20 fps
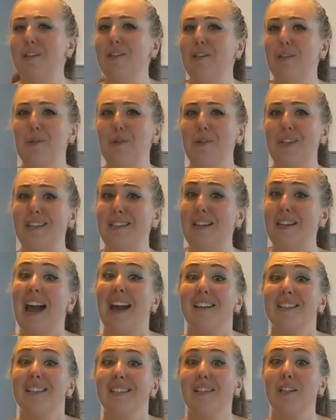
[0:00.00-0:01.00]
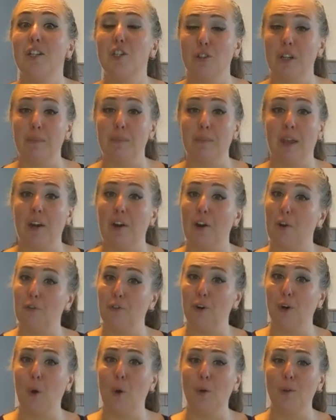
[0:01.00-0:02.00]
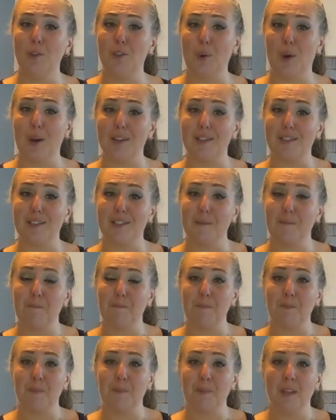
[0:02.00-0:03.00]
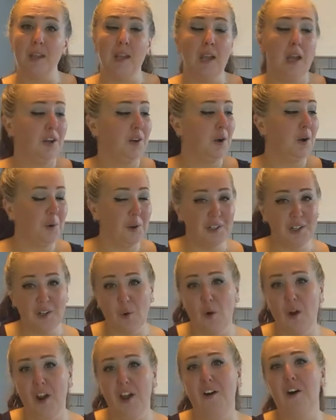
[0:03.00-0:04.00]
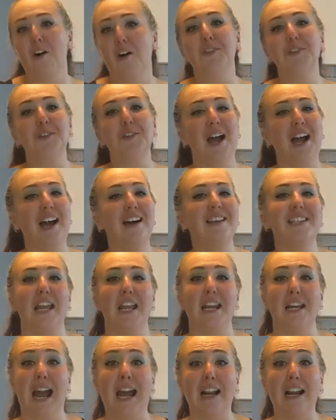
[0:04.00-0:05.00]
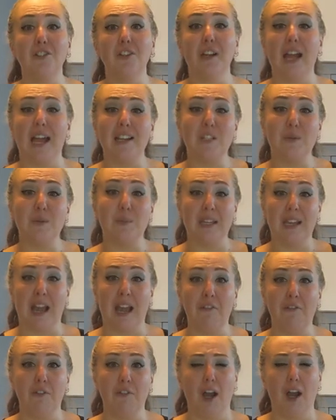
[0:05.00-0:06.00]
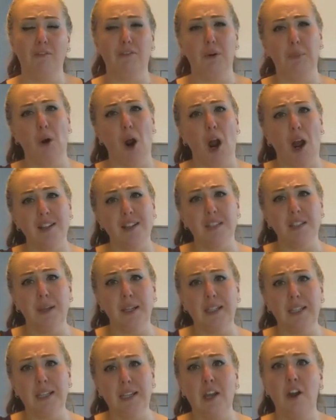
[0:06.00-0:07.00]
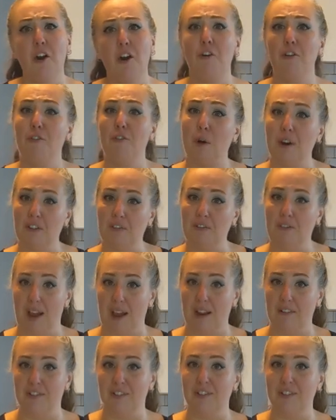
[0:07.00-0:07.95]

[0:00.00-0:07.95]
been used as an excellent treatment for cold sores. Coconut oil also has a natural SPF of approximately 4 to 5.